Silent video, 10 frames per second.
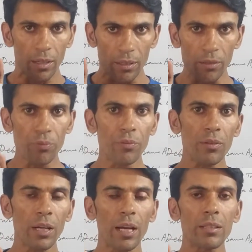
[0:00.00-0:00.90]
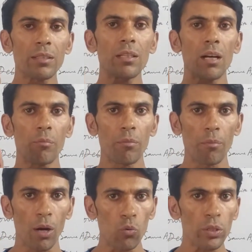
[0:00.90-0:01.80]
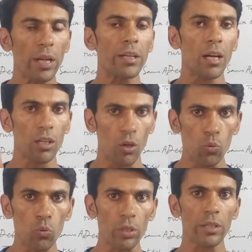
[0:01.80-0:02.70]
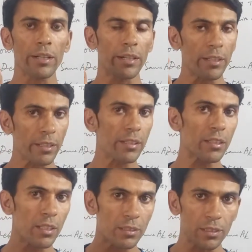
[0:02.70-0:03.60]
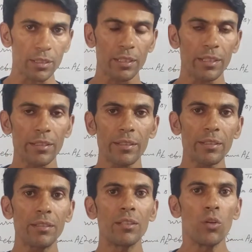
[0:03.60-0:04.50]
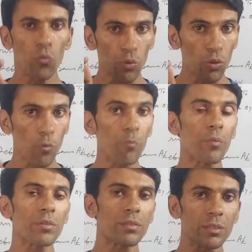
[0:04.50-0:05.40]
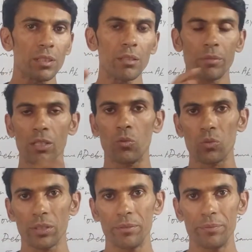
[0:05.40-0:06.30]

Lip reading: if any amount and account credit in the journal entry, we open same account.